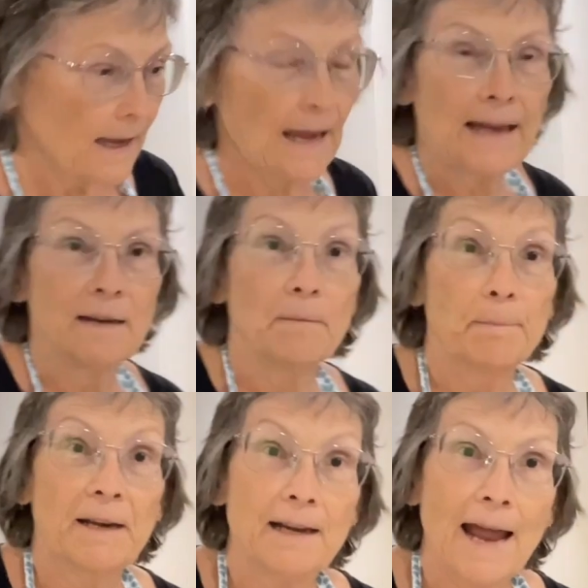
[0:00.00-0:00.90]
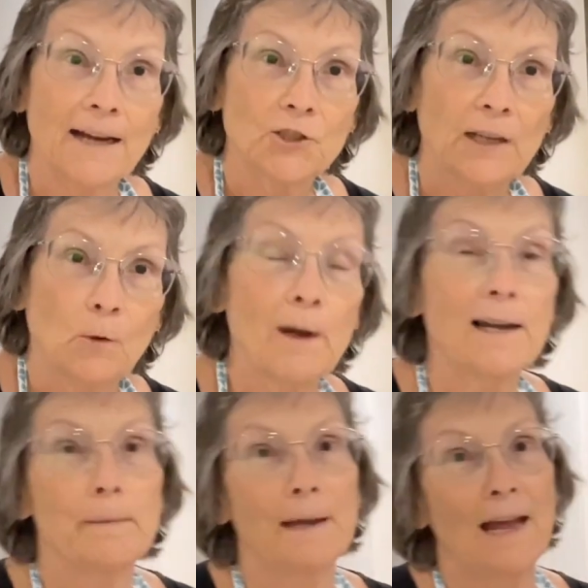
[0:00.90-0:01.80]
But it actually
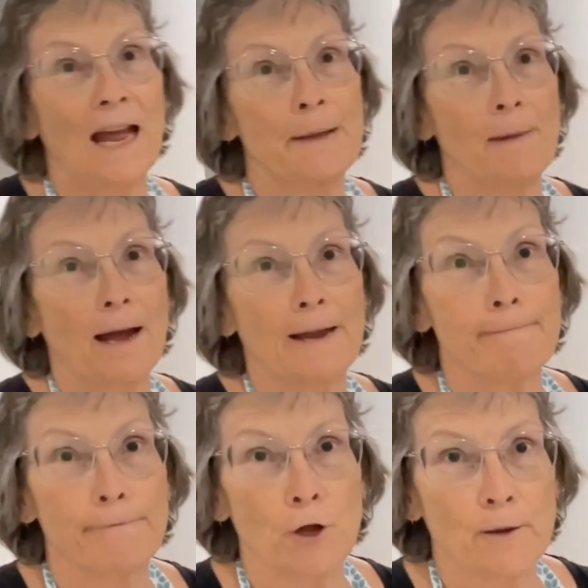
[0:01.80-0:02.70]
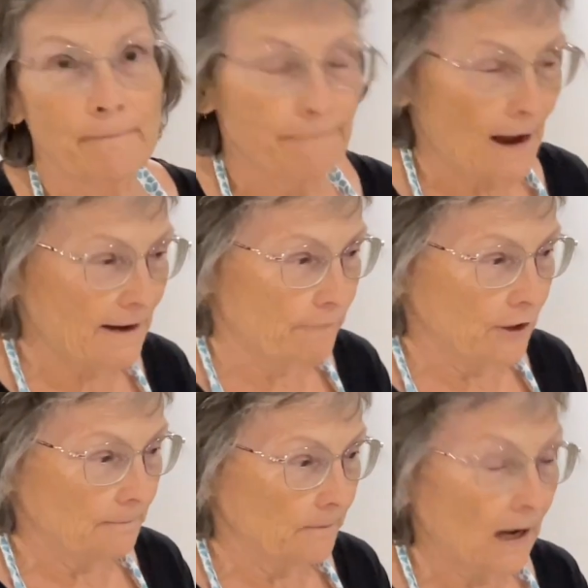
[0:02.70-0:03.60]
quickly became a firm
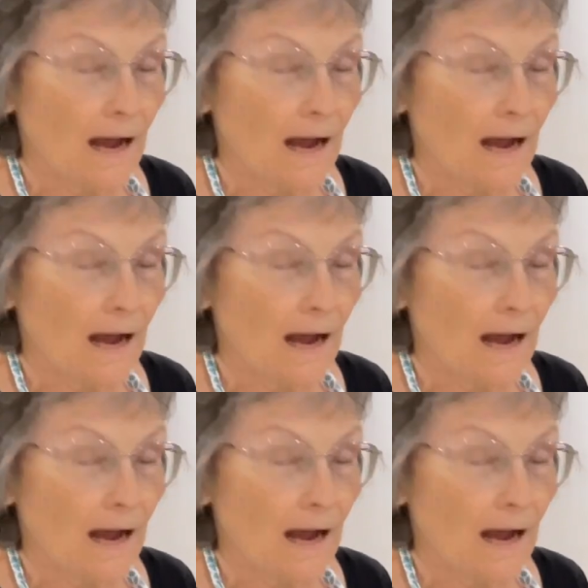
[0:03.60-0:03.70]
favourite